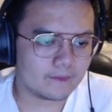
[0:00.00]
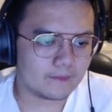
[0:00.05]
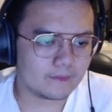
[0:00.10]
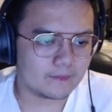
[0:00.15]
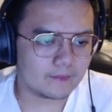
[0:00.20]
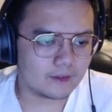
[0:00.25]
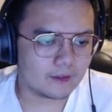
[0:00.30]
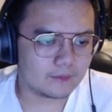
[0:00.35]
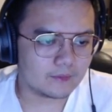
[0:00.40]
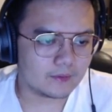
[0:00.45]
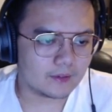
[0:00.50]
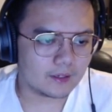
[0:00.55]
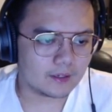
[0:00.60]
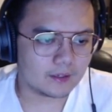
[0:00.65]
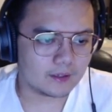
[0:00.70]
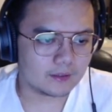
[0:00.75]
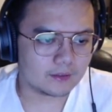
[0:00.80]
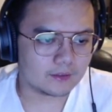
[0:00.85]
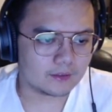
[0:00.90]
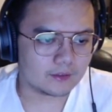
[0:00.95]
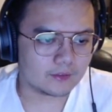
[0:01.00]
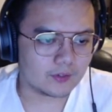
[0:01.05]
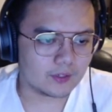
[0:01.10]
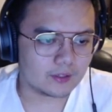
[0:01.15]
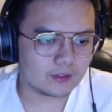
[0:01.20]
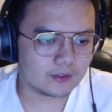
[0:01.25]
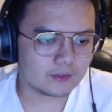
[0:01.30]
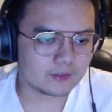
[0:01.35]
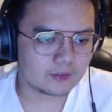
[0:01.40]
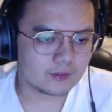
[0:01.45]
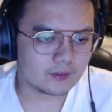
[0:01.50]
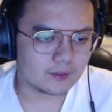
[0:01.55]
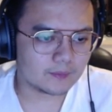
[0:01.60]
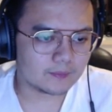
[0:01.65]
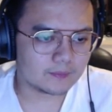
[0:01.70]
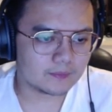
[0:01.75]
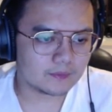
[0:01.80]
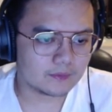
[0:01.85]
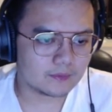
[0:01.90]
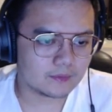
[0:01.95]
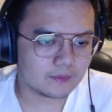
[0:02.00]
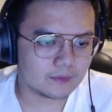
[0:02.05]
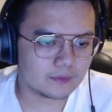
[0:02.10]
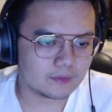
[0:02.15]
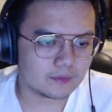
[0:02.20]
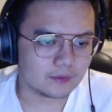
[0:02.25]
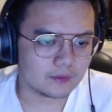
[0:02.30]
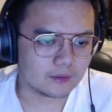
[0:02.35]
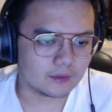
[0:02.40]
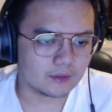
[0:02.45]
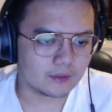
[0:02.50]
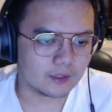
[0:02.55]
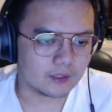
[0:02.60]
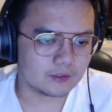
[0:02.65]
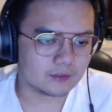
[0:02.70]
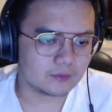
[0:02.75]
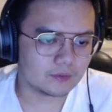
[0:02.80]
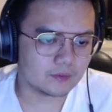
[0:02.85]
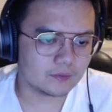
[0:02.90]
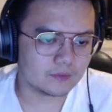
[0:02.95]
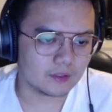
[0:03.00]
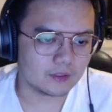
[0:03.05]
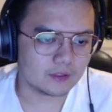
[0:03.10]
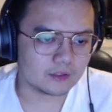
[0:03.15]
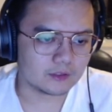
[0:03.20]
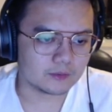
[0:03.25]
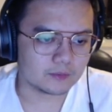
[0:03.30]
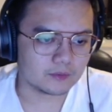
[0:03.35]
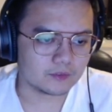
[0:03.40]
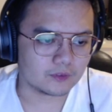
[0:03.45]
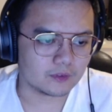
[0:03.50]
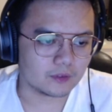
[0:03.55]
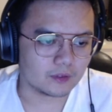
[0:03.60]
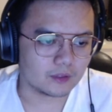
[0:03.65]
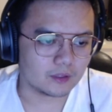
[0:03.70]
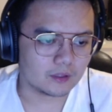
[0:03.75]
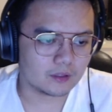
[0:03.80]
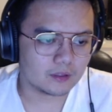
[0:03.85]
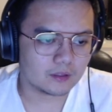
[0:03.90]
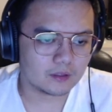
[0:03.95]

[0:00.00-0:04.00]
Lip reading: So now we gotta get the grading script. Okay, so we've done this before.